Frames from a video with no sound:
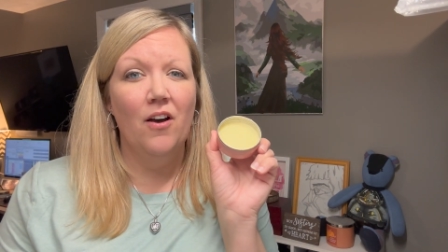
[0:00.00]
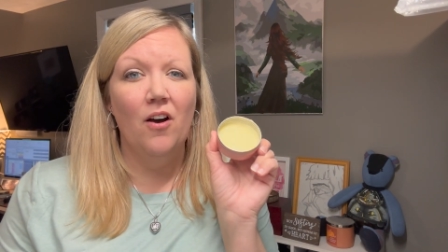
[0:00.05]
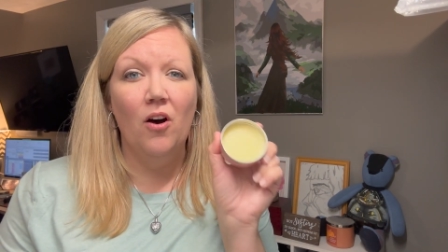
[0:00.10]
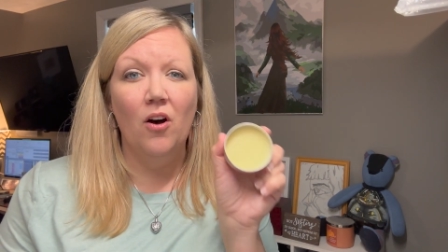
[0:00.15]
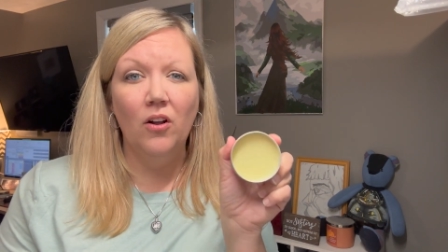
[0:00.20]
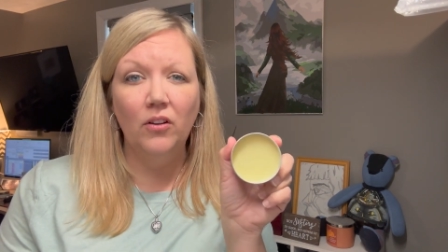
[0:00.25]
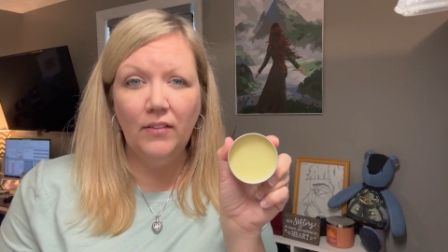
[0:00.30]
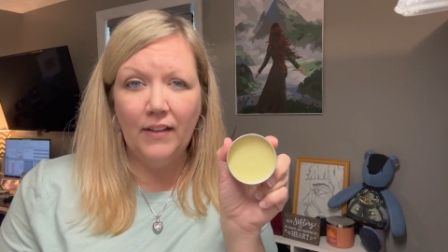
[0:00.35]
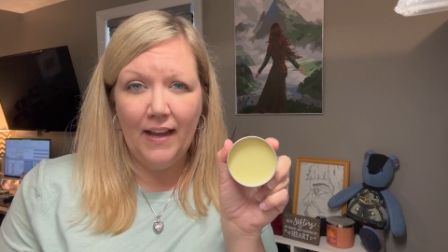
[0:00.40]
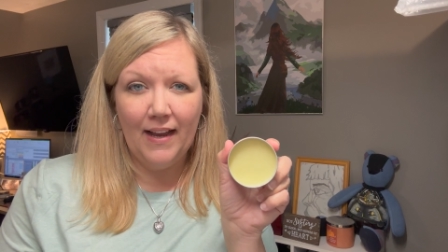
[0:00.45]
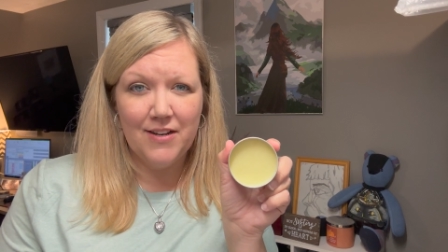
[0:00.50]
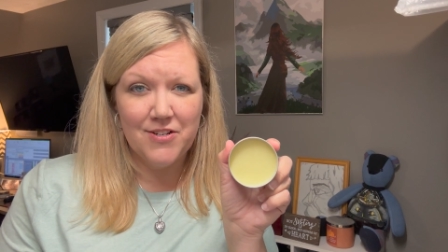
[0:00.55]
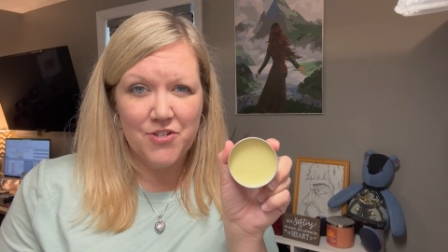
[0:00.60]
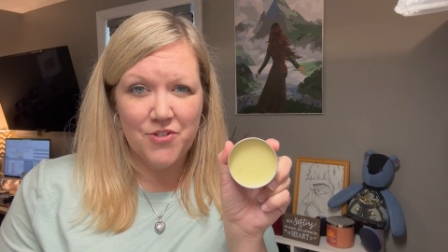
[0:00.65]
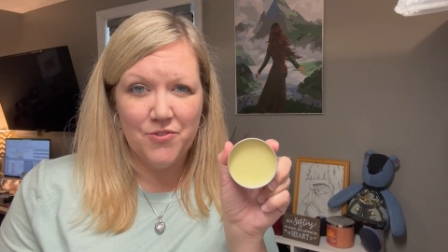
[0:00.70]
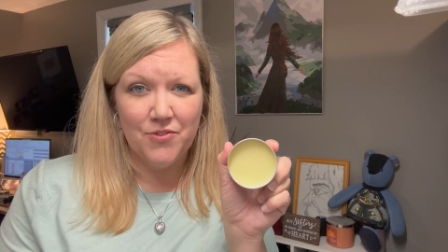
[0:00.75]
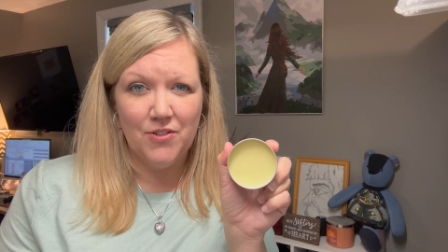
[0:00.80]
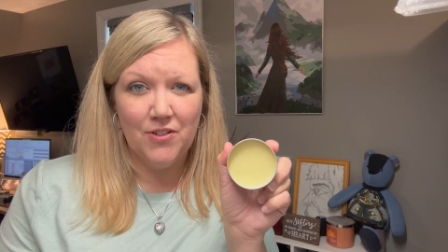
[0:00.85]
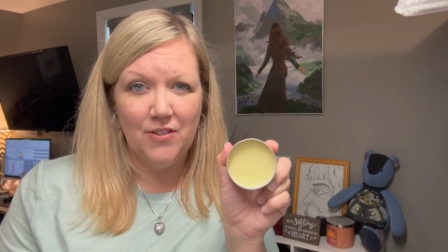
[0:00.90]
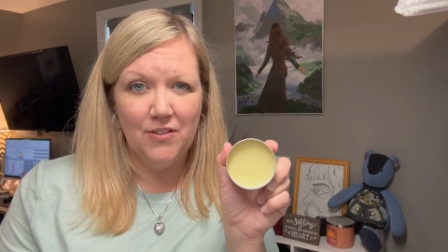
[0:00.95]
all
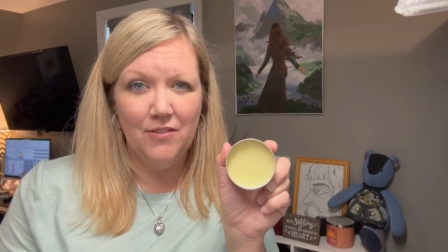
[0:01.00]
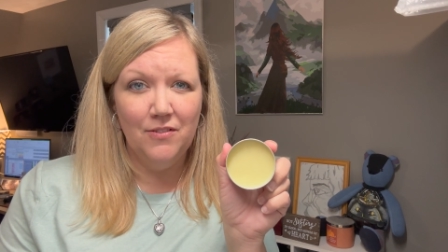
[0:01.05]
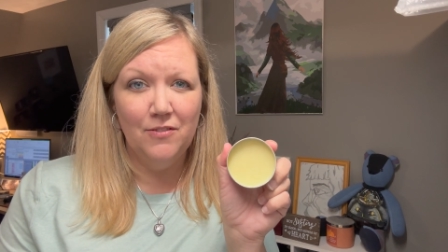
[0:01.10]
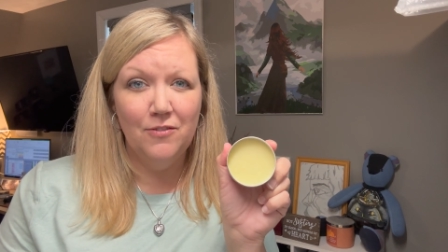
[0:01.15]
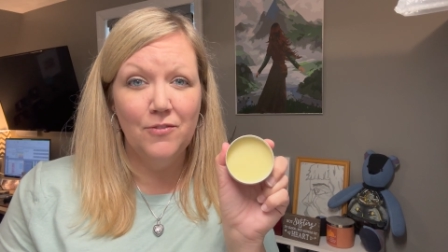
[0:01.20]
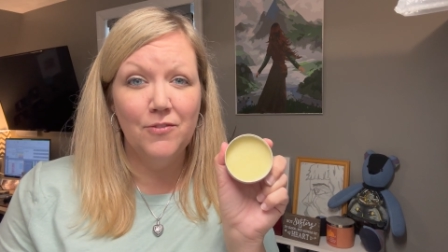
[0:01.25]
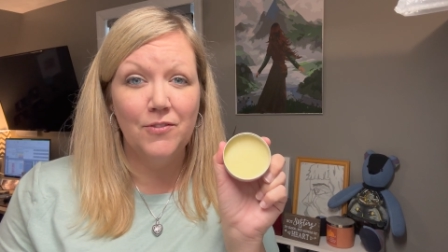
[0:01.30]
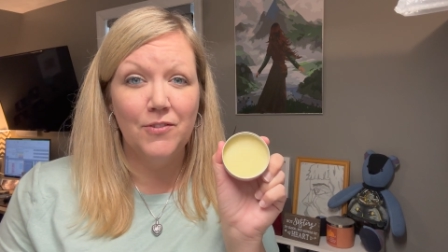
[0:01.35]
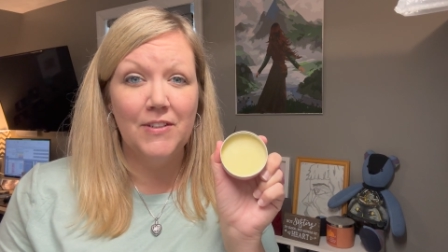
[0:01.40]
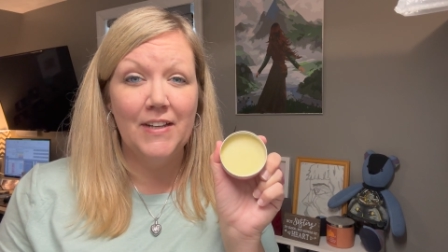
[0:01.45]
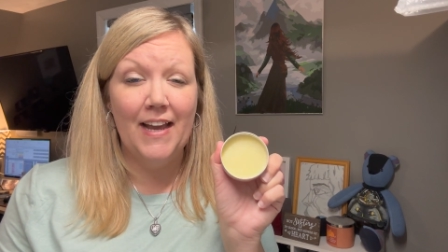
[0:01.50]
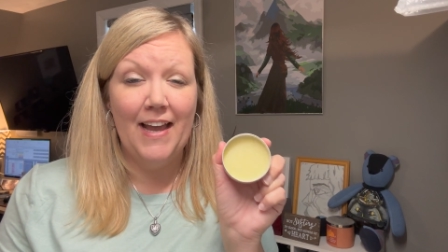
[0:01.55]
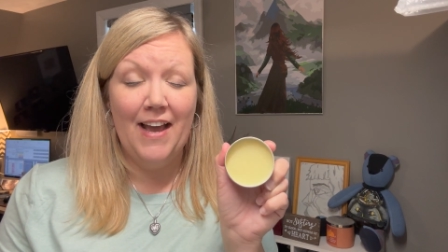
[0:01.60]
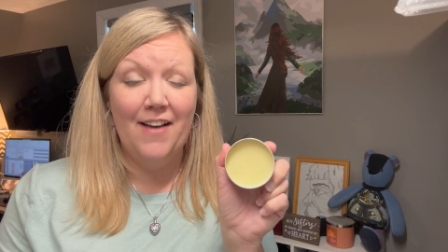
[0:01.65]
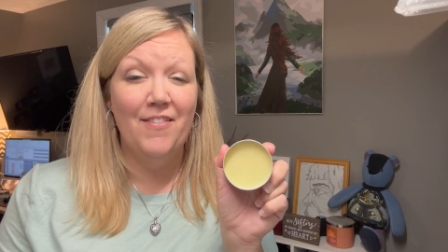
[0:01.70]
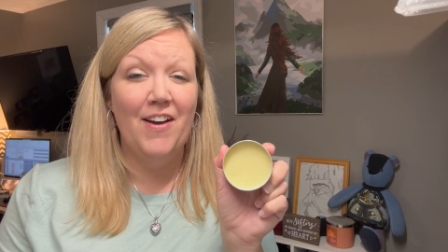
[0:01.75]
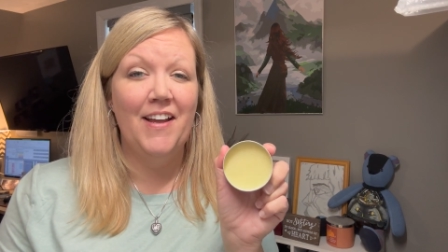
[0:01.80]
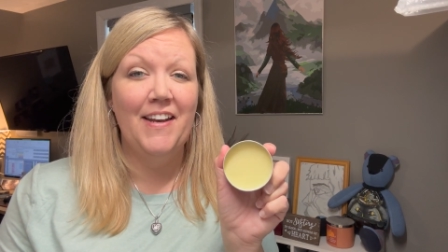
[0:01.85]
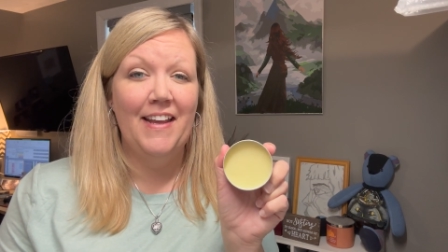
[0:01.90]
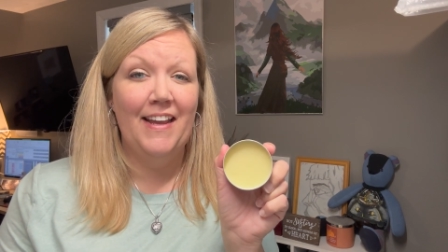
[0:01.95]
natural, to have
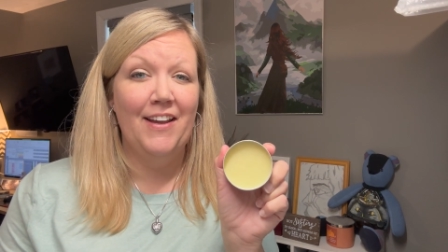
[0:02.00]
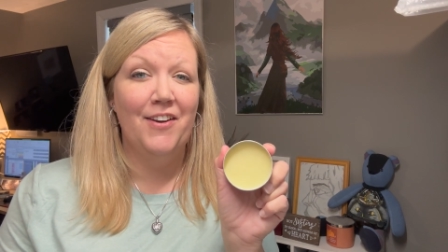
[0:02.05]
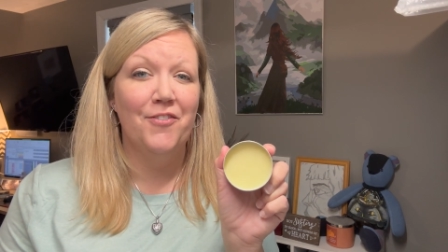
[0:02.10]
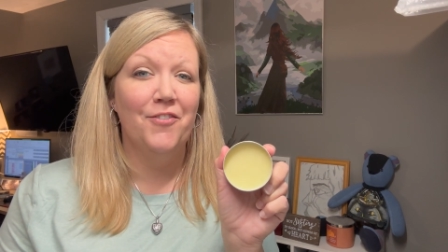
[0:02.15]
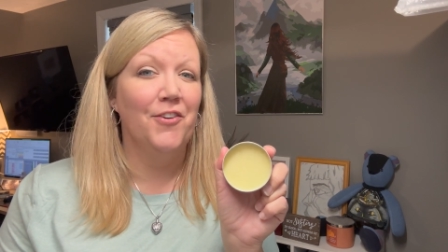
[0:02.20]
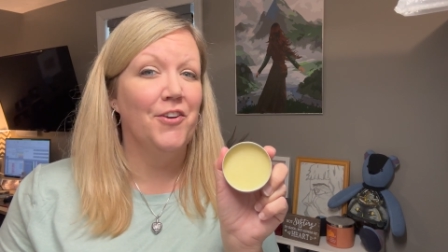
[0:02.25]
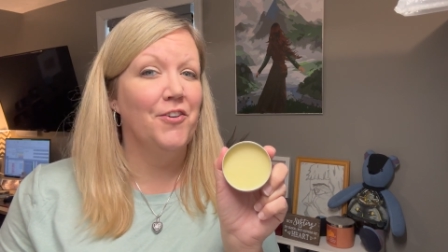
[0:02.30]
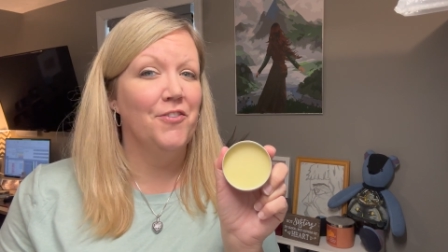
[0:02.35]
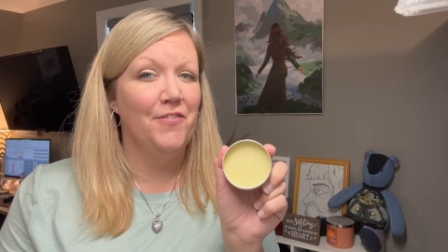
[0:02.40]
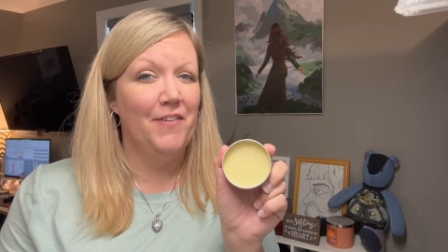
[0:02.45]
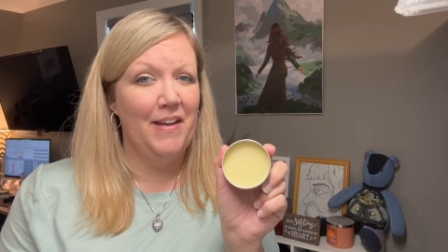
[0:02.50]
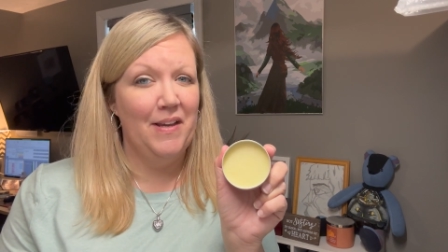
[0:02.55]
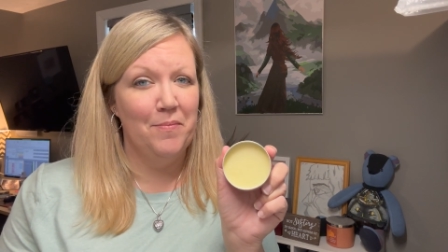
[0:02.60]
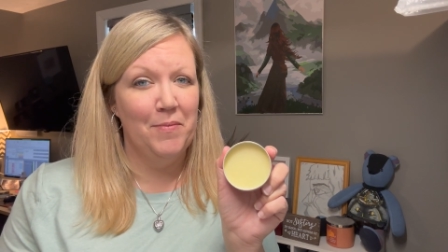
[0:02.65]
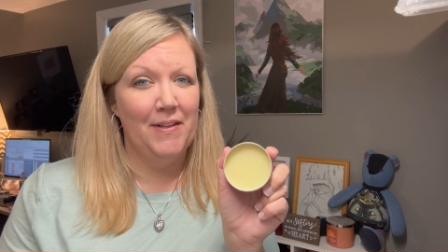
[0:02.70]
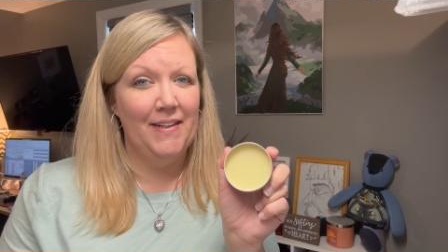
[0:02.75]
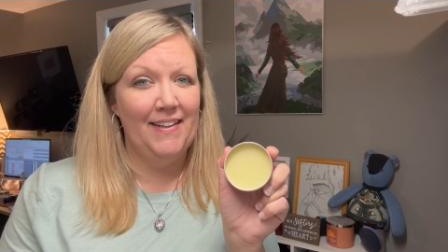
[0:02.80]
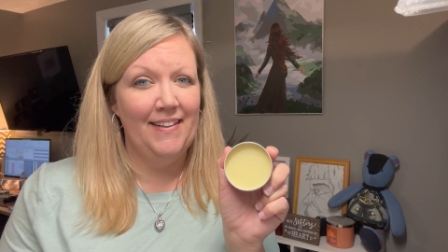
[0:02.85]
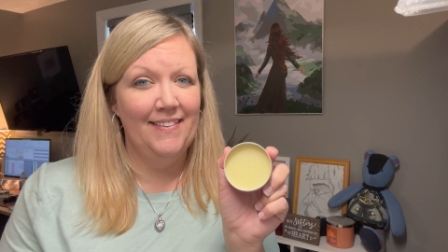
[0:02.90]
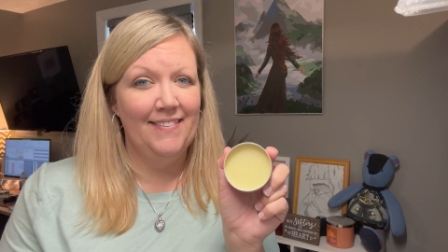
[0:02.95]
on hand for your
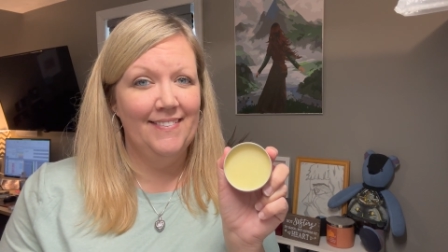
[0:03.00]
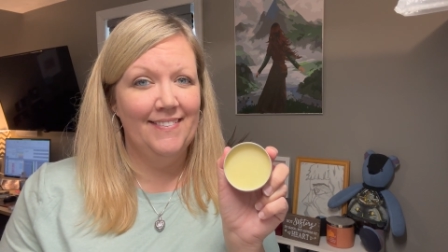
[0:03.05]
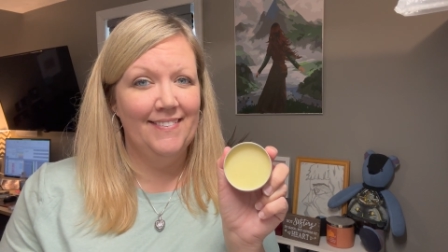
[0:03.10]
family.